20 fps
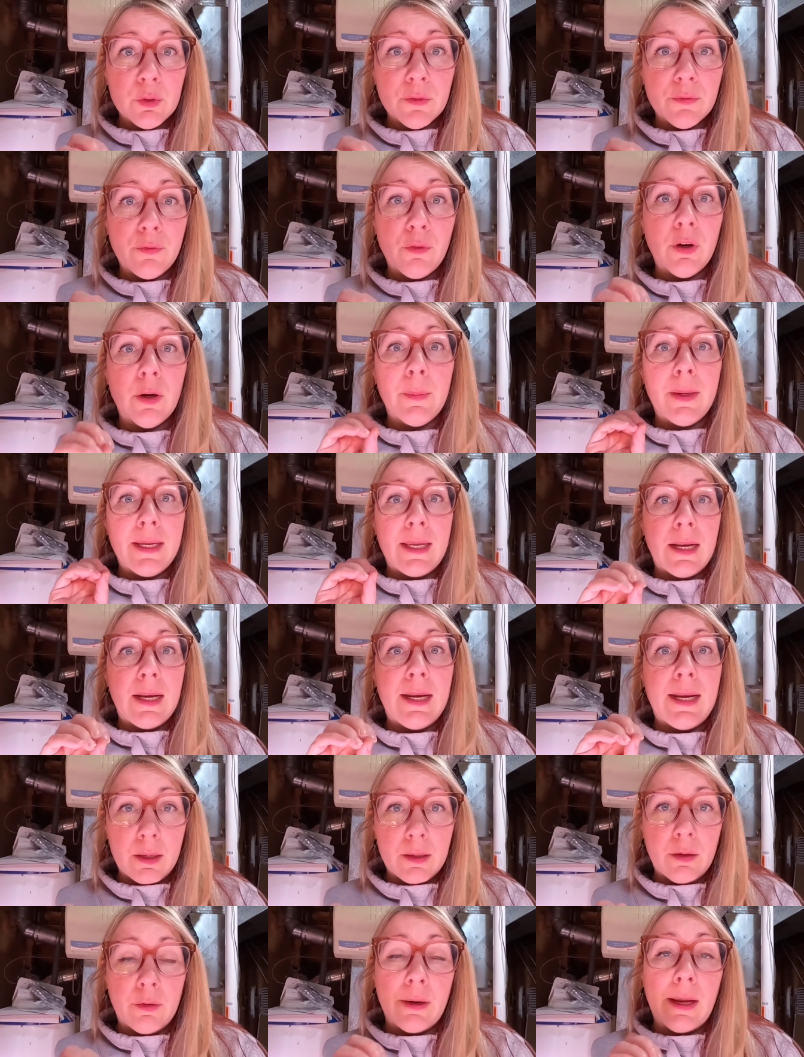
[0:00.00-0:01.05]
to form and get it
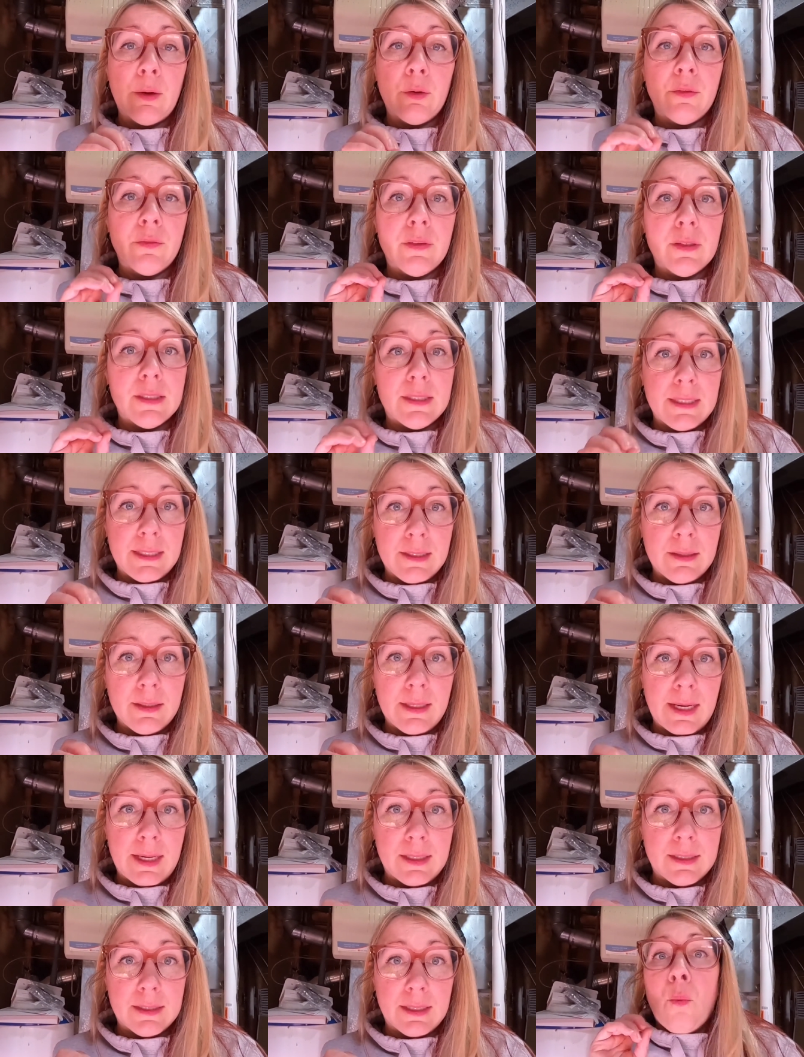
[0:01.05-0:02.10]
or out of the seed
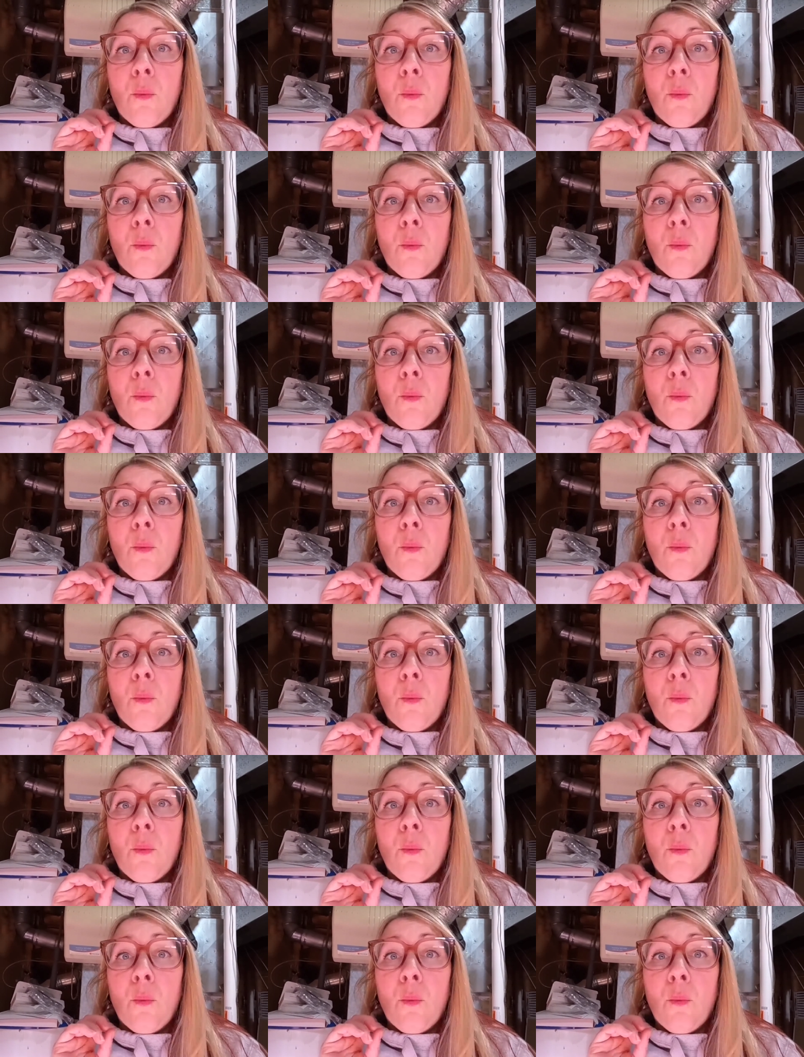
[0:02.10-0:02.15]
casing.